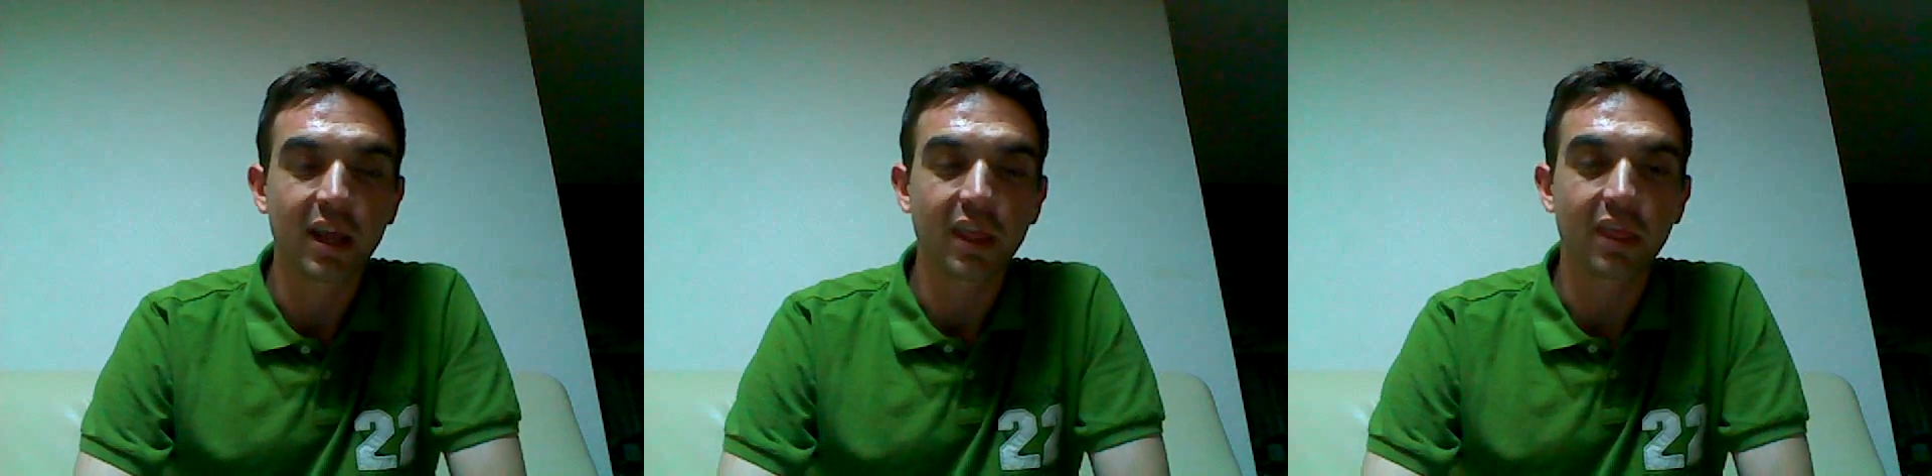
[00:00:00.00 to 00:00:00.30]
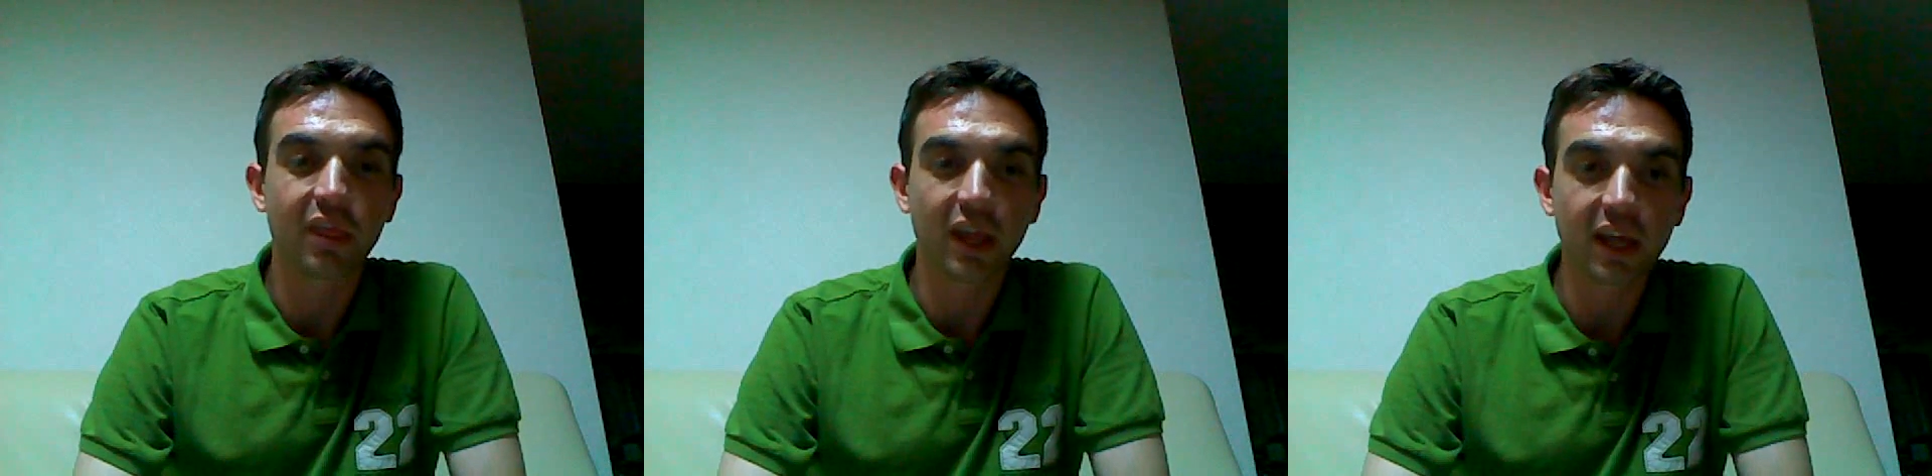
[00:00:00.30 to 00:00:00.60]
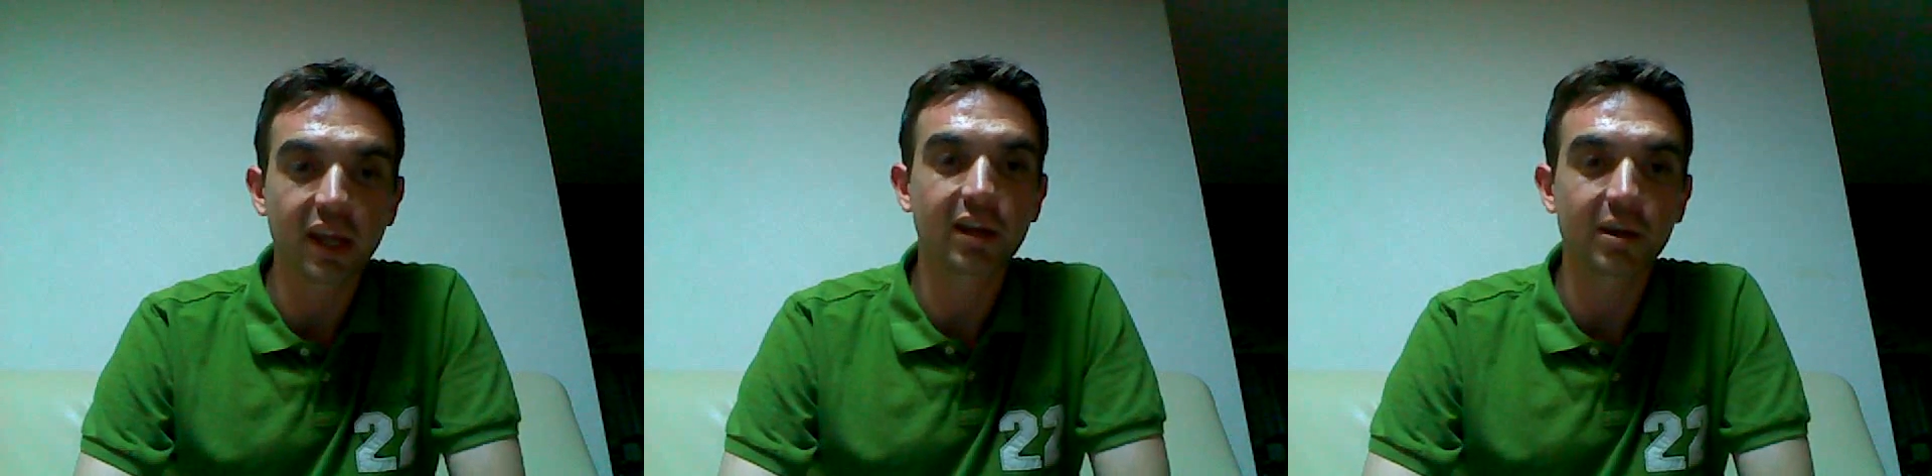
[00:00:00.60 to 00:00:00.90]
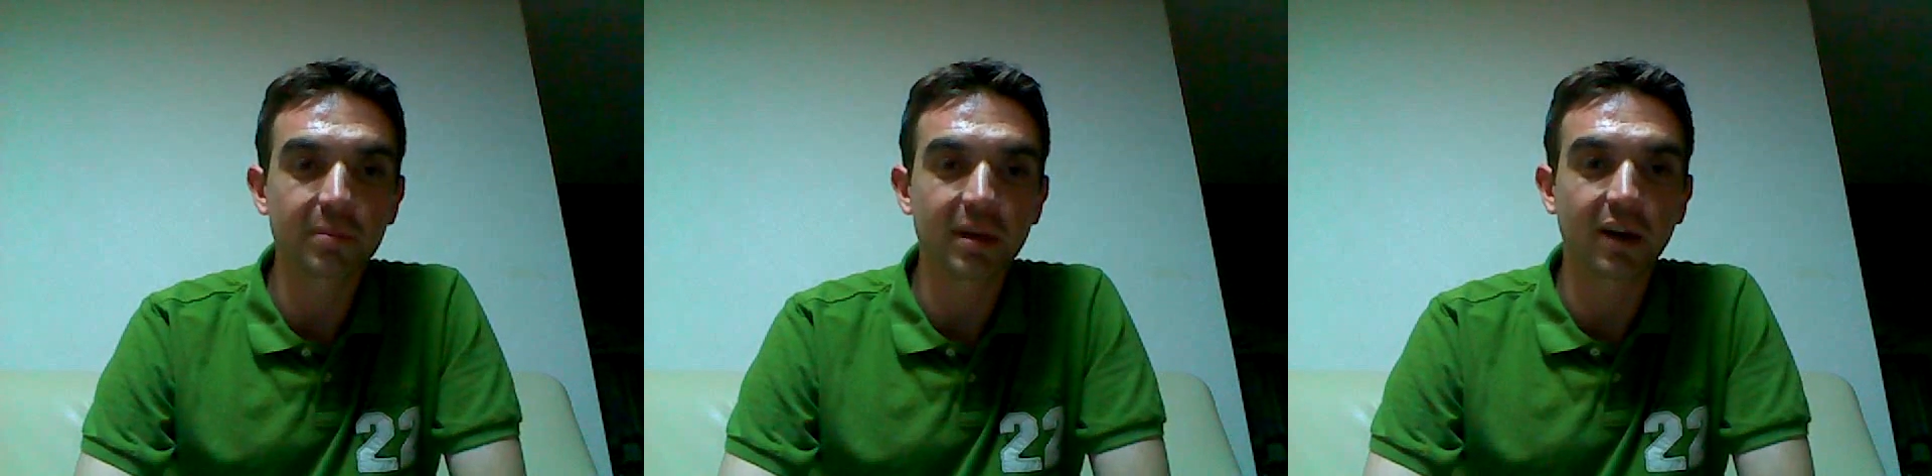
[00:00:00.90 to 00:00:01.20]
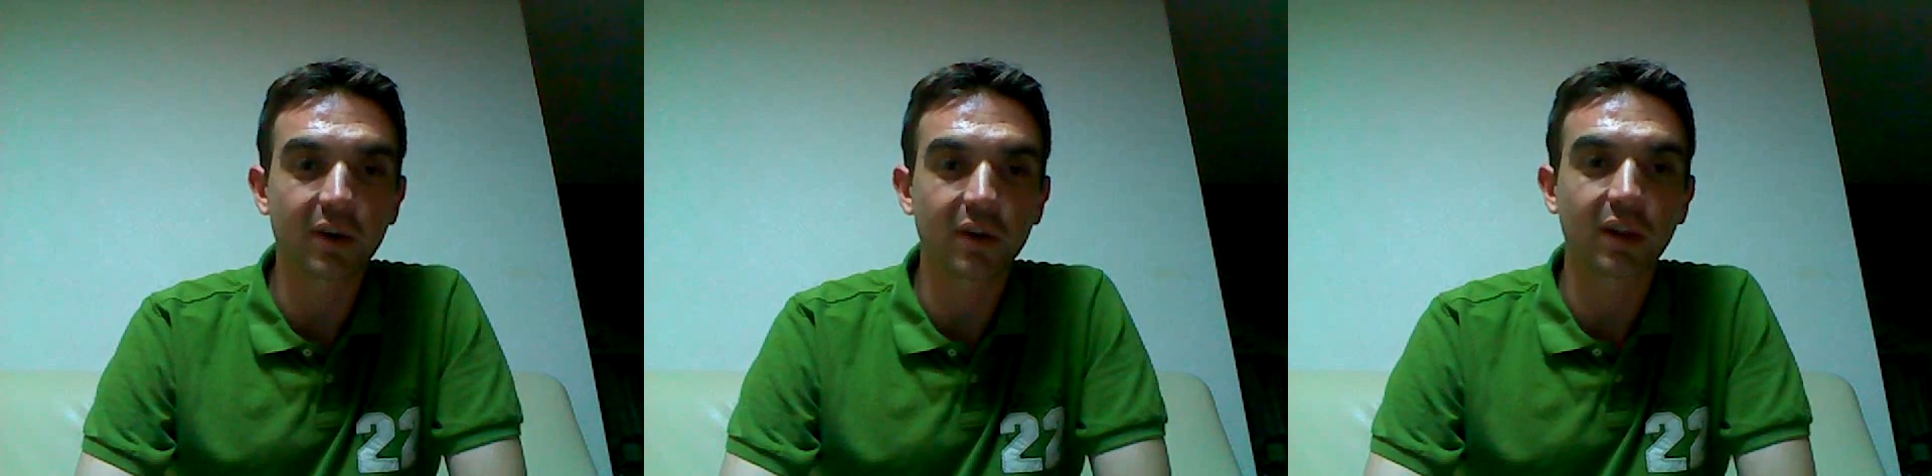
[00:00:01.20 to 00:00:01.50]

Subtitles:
they come out